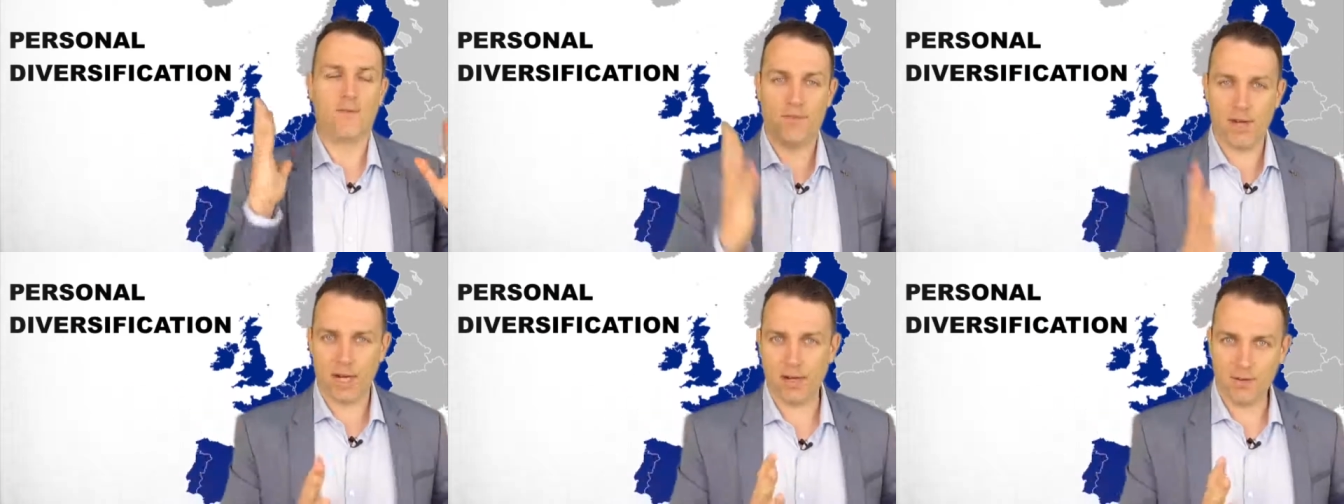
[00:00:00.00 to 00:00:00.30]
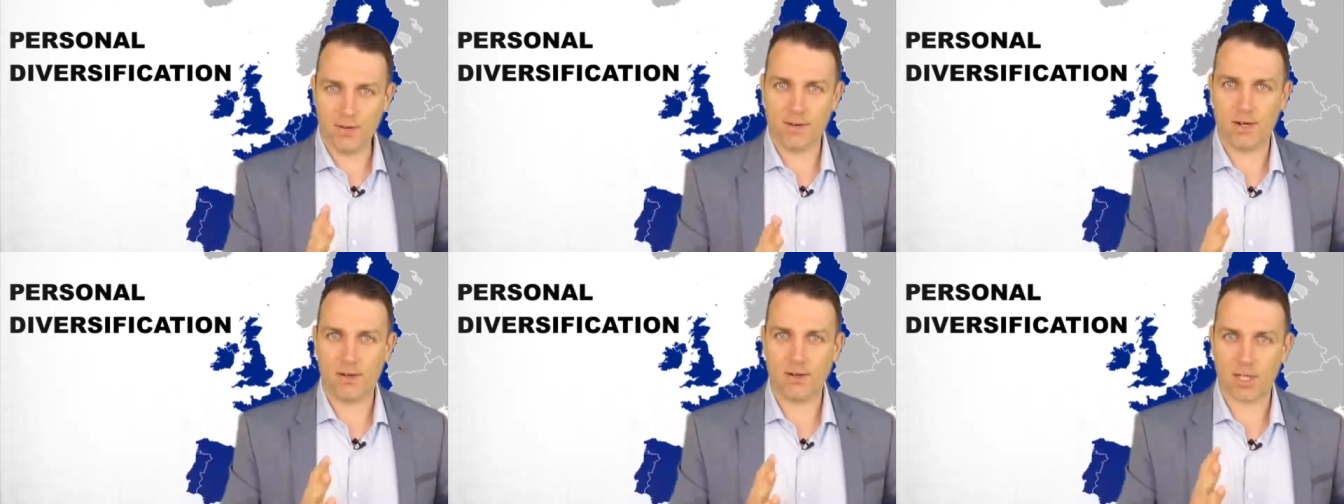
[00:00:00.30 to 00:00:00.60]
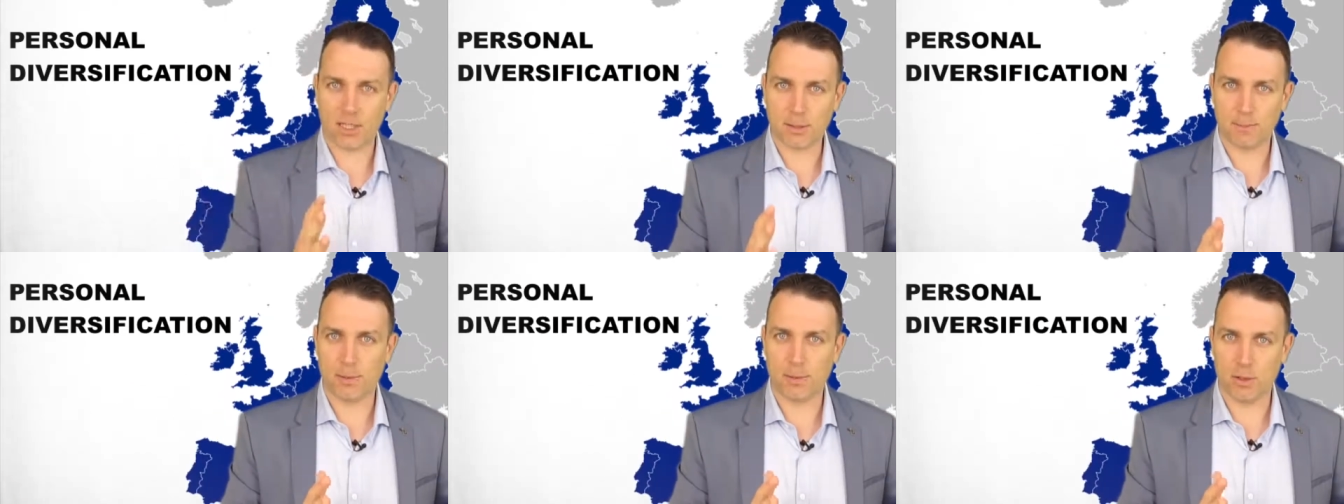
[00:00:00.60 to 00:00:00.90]
very, very
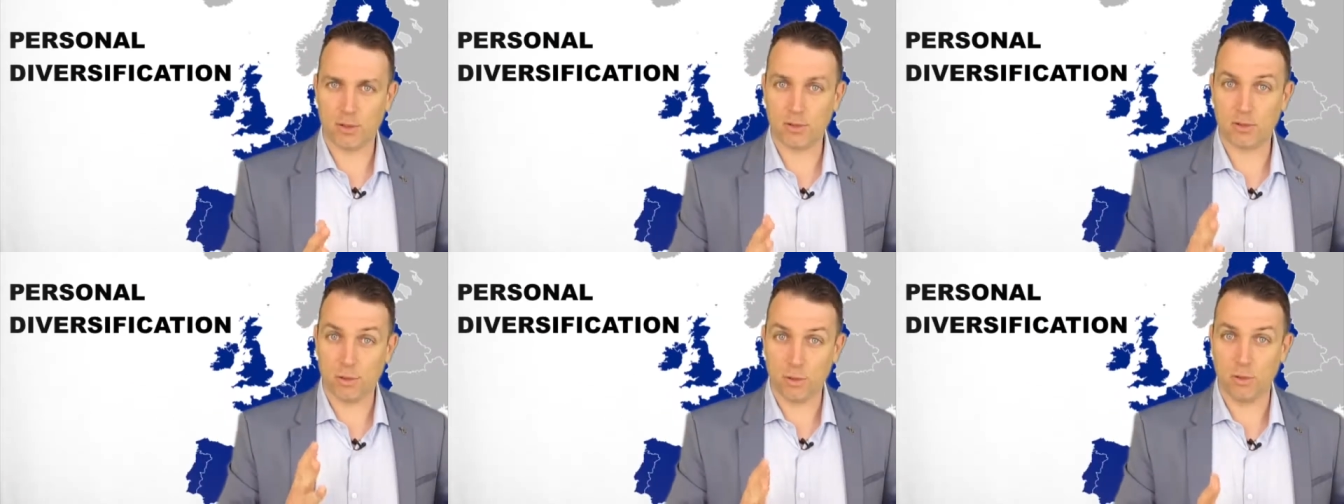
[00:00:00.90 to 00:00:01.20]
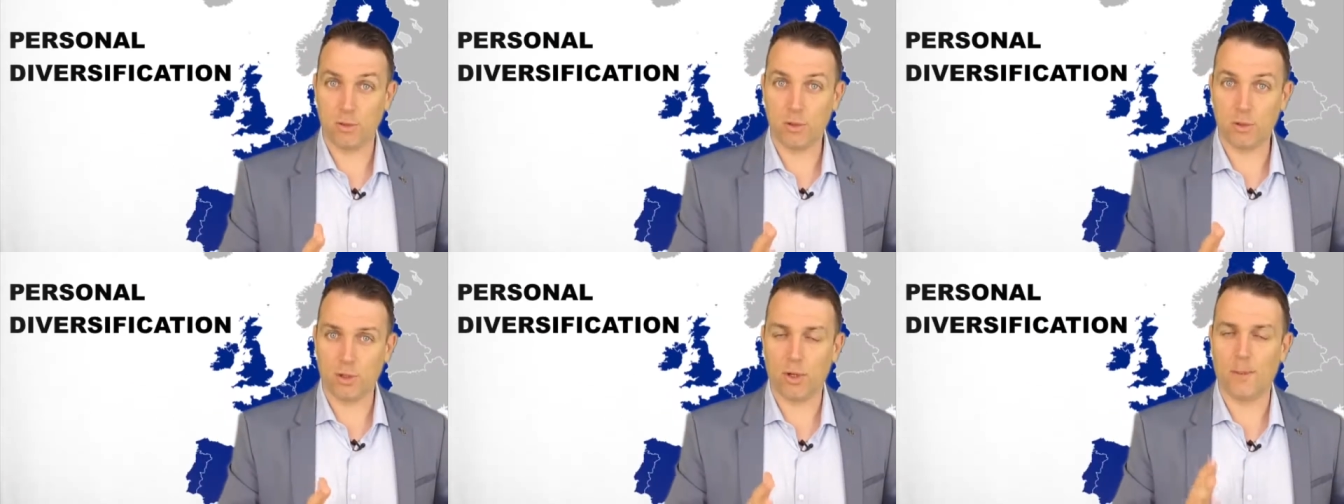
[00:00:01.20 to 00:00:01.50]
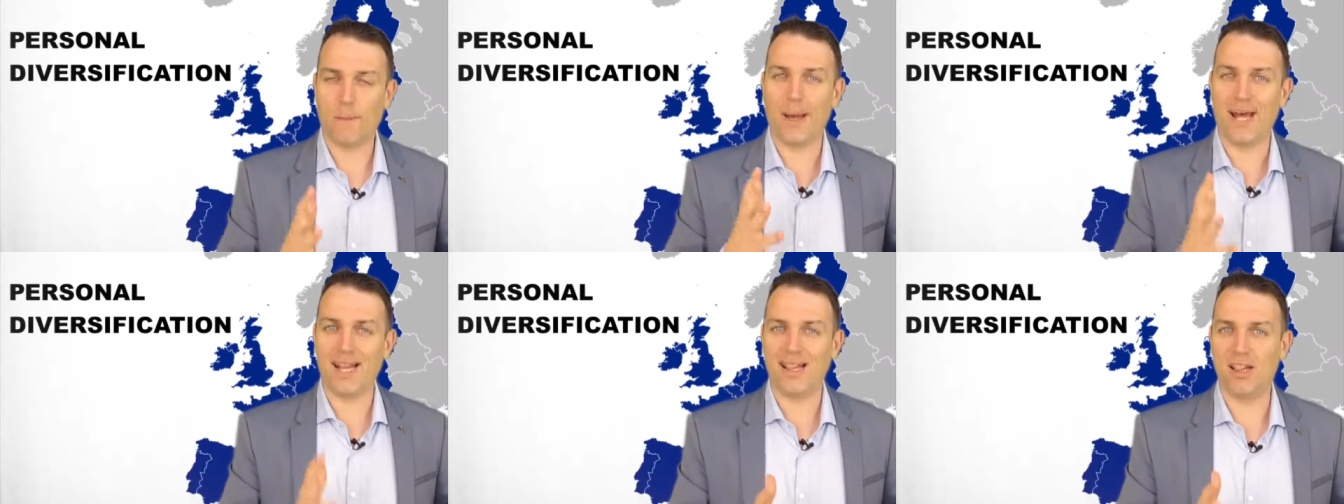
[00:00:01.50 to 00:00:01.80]
exposed to
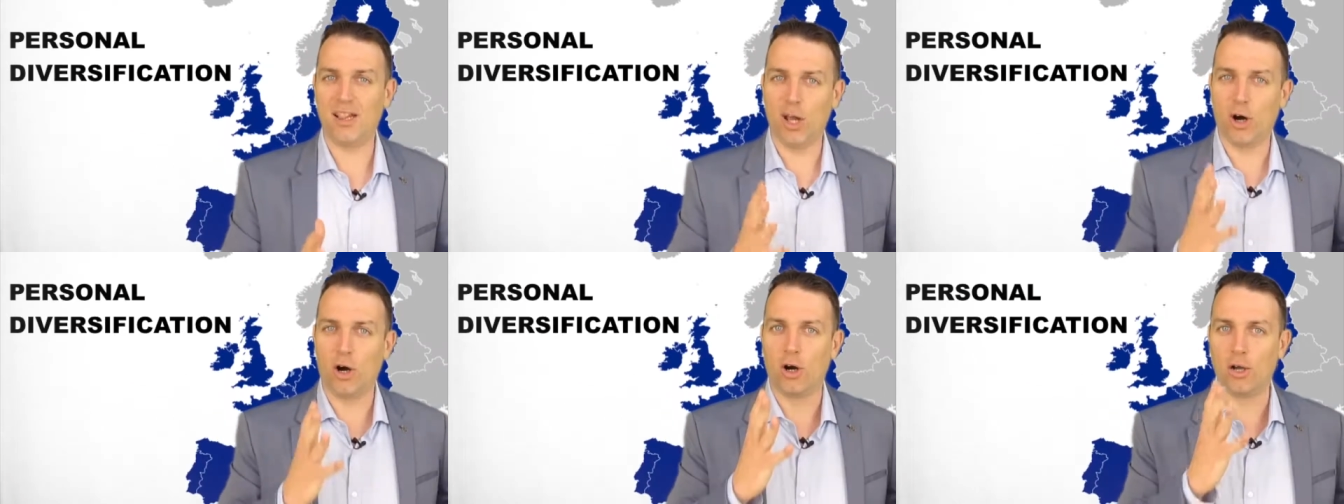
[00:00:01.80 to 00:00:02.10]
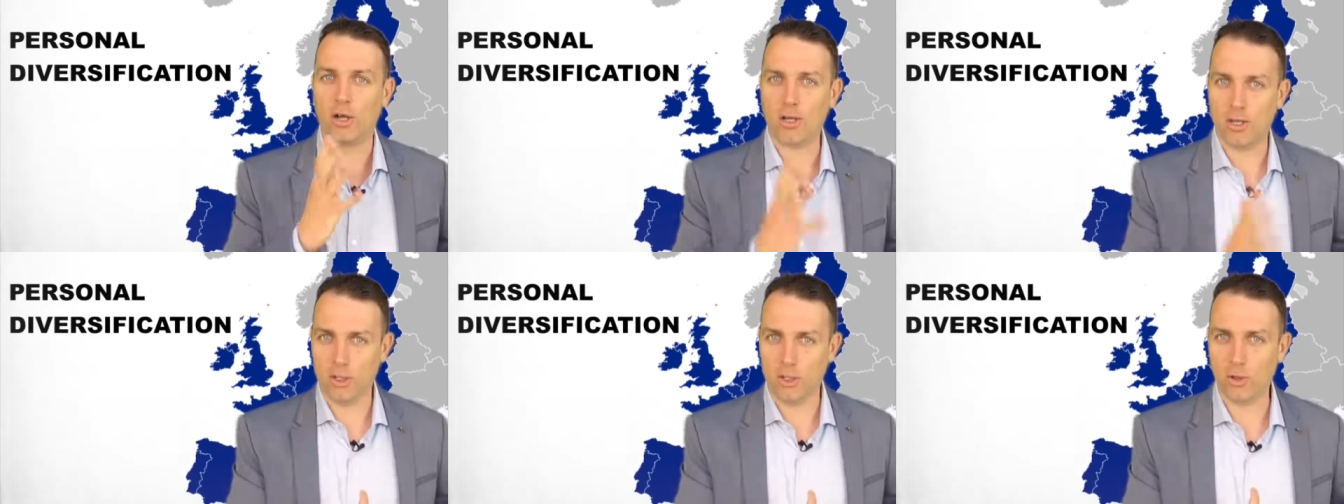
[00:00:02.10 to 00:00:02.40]
Europe and long